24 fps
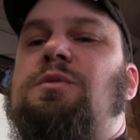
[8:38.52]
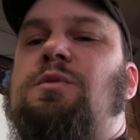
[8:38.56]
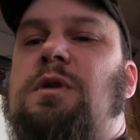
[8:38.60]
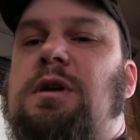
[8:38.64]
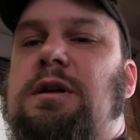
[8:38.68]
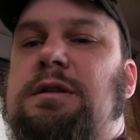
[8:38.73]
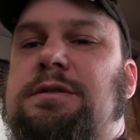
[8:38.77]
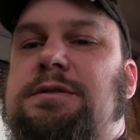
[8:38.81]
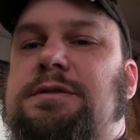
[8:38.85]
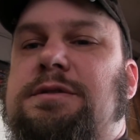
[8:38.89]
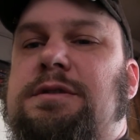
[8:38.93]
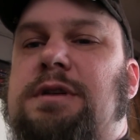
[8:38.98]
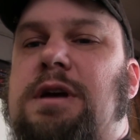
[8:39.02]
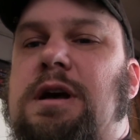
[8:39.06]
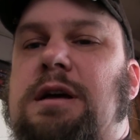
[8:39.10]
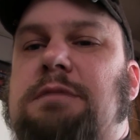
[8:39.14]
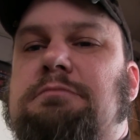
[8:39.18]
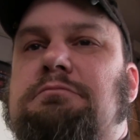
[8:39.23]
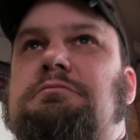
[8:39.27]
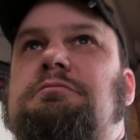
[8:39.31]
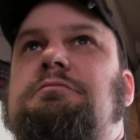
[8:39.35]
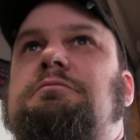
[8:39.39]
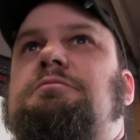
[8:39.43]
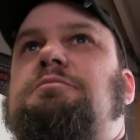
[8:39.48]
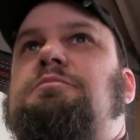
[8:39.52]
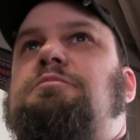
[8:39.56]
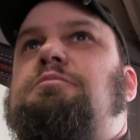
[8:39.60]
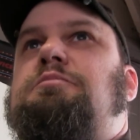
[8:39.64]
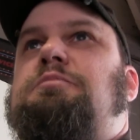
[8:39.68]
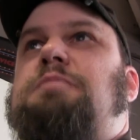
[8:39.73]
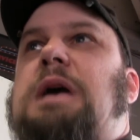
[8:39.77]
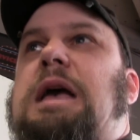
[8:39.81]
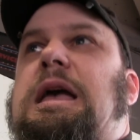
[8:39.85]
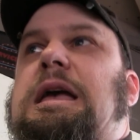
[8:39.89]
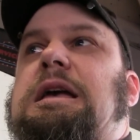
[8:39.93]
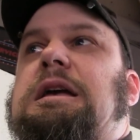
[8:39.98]
wants. I'm
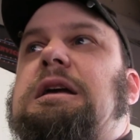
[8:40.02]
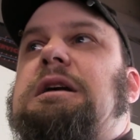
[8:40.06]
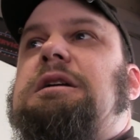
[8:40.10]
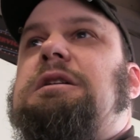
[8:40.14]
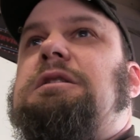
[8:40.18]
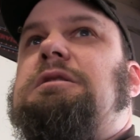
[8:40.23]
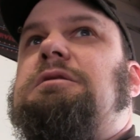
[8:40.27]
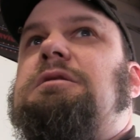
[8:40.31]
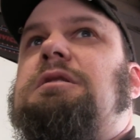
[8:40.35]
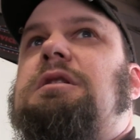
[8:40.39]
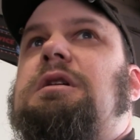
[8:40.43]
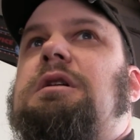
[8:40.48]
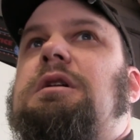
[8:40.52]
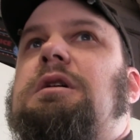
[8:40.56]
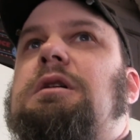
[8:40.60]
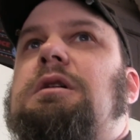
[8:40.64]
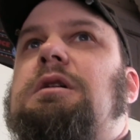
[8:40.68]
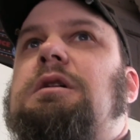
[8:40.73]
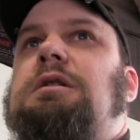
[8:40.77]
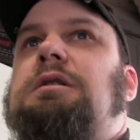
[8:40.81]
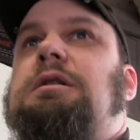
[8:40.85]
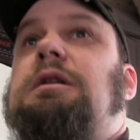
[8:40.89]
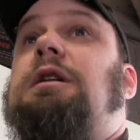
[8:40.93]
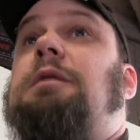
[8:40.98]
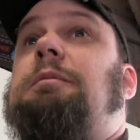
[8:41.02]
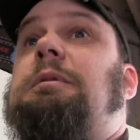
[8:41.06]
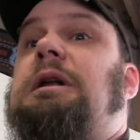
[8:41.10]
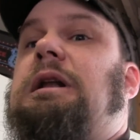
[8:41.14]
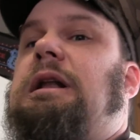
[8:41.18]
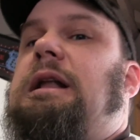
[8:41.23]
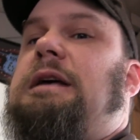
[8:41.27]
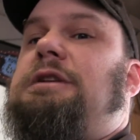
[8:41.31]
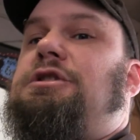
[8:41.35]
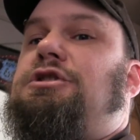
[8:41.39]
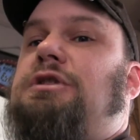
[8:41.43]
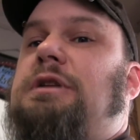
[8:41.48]
paying a little bit
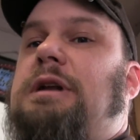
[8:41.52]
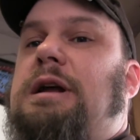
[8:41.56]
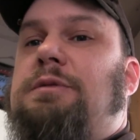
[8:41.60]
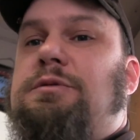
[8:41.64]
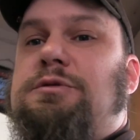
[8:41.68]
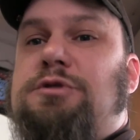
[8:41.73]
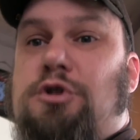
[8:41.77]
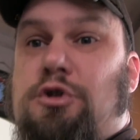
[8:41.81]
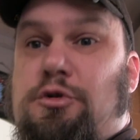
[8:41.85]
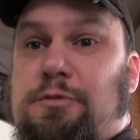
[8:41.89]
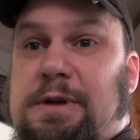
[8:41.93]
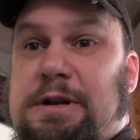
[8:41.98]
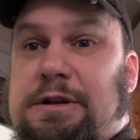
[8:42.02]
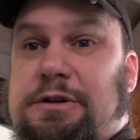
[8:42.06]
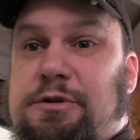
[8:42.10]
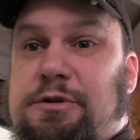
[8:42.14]
less than I was hoping